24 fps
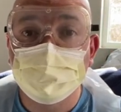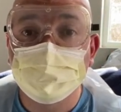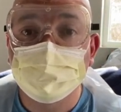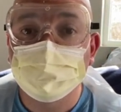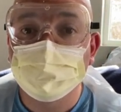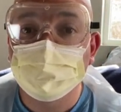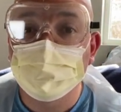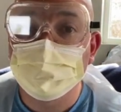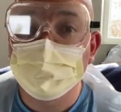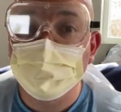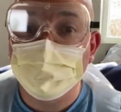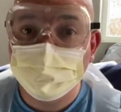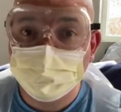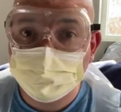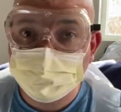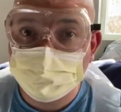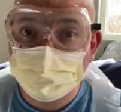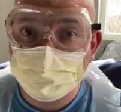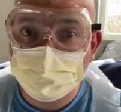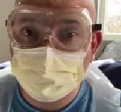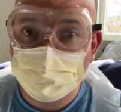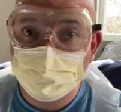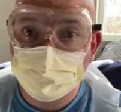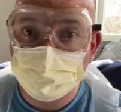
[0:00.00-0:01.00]
from my
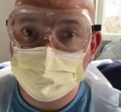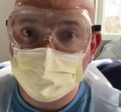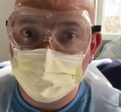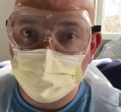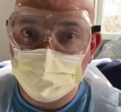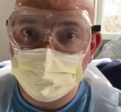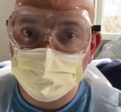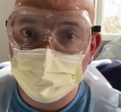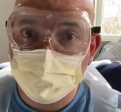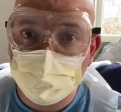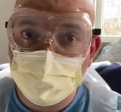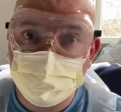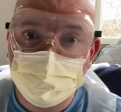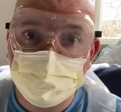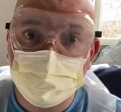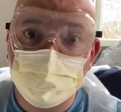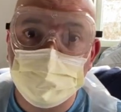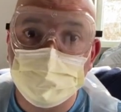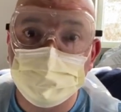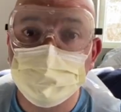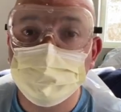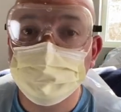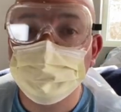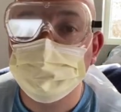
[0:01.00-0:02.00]
teeth and my
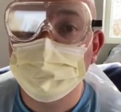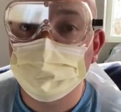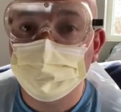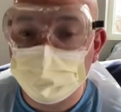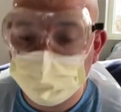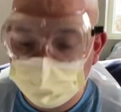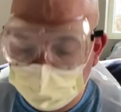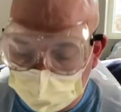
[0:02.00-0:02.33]
gums. So I've